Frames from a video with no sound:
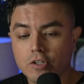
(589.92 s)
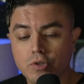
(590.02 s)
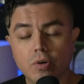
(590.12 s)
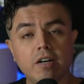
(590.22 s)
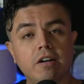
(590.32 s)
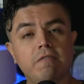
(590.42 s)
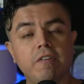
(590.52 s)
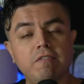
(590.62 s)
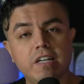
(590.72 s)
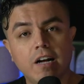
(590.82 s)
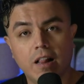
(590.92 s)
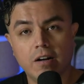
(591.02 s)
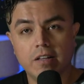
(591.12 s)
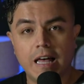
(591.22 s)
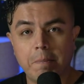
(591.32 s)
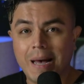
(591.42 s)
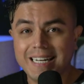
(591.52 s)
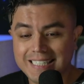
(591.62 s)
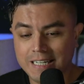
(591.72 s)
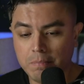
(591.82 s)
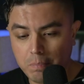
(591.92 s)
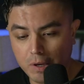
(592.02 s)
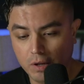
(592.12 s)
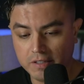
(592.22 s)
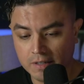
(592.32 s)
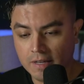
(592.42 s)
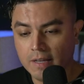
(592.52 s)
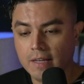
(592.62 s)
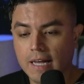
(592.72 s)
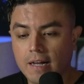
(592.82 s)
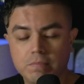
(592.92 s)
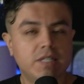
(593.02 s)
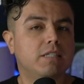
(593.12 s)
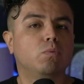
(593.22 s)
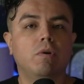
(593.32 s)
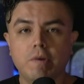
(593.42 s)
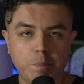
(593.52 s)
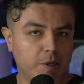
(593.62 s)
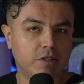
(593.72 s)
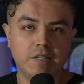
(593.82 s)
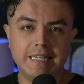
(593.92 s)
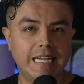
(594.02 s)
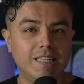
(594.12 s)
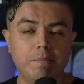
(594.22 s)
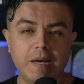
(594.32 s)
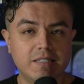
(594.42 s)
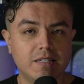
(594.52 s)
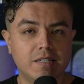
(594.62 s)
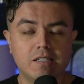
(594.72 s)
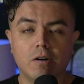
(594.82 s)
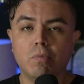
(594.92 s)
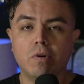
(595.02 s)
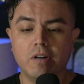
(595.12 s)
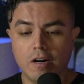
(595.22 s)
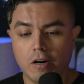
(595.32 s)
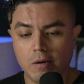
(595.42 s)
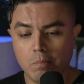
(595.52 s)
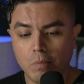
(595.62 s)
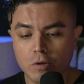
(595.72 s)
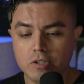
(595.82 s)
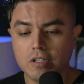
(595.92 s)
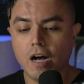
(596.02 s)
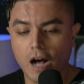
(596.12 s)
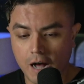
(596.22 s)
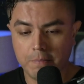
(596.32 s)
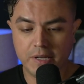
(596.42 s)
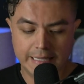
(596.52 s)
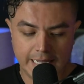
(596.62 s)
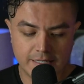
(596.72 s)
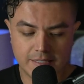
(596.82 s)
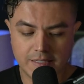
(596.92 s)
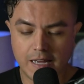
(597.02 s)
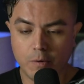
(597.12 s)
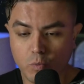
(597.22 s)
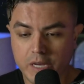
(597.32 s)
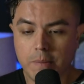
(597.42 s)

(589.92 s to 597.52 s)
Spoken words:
$250 that my team built. This is what we build on a daily basis. These are our most common links that we